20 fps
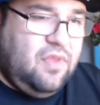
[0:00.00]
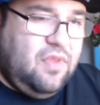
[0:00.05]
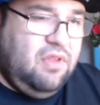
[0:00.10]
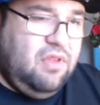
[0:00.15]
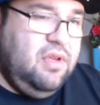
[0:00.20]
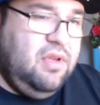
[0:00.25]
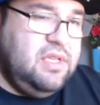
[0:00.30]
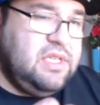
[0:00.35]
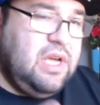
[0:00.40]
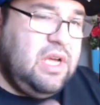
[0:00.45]

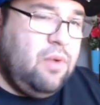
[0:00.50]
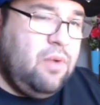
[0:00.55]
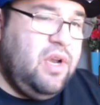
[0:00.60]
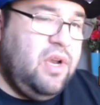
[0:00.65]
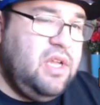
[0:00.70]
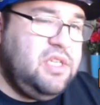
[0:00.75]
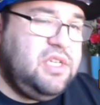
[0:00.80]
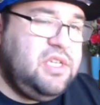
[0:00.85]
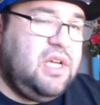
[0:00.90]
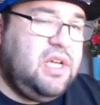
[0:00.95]
He's got
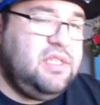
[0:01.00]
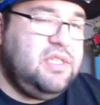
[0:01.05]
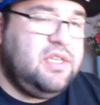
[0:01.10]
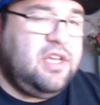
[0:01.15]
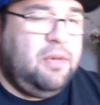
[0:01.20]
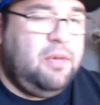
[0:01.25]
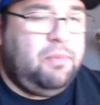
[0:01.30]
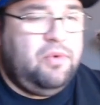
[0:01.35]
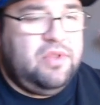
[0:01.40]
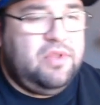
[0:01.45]
running shot to
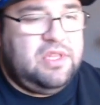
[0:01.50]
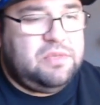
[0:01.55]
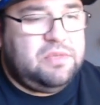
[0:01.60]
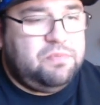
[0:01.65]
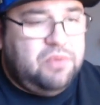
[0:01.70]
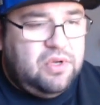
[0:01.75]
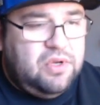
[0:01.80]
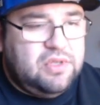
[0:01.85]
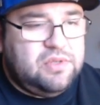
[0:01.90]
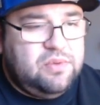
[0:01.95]
couple with his
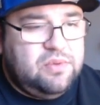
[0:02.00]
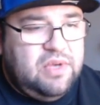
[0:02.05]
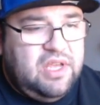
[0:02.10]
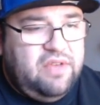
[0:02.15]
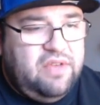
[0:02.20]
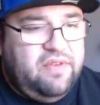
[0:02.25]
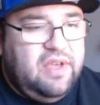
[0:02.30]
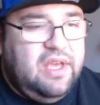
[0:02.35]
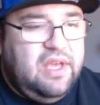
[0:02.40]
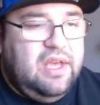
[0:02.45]
pulse
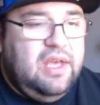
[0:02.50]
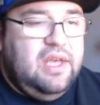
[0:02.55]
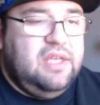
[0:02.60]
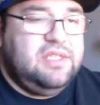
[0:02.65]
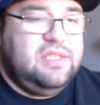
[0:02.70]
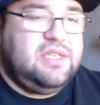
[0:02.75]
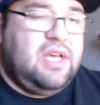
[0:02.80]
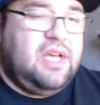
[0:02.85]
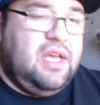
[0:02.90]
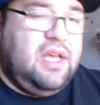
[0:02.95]
wave.
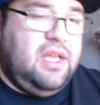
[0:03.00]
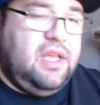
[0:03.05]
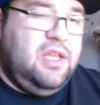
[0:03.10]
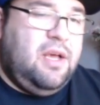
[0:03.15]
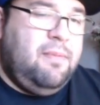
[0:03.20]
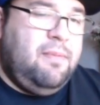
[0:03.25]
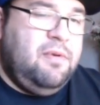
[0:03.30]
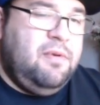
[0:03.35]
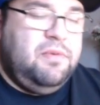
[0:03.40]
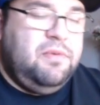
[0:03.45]
He's got
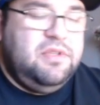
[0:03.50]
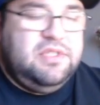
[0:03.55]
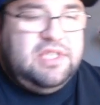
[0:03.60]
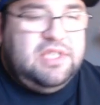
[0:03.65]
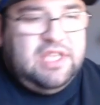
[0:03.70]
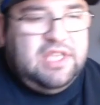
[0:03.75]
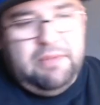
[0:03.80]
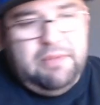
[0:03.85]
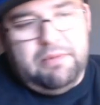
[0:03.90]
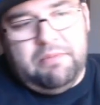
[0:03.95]
Indomitable
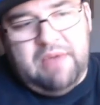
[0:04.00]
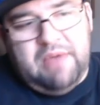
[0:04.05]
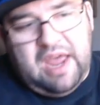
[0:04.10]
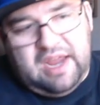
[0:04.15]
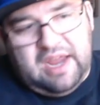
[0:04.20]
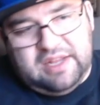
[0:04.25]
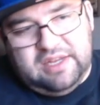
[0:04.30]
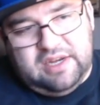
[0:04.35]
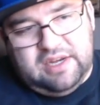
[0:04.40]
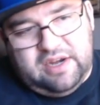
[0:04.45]
to keep him
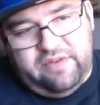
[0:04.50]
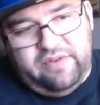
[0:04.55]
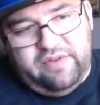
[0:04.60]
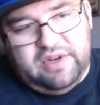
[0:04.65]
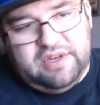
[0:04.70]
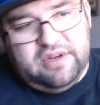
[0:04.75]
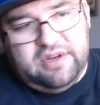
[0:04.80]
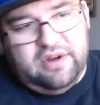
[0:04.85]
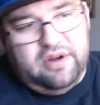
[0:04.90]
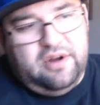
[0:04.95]
acting every
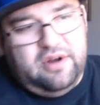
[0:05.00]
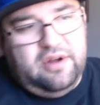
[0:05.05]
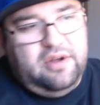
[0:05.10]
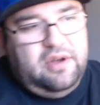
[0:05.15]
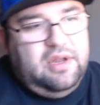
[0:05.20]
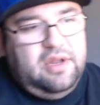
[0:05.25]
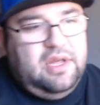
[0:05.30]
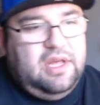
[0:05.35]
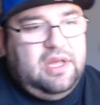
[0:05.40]
turn.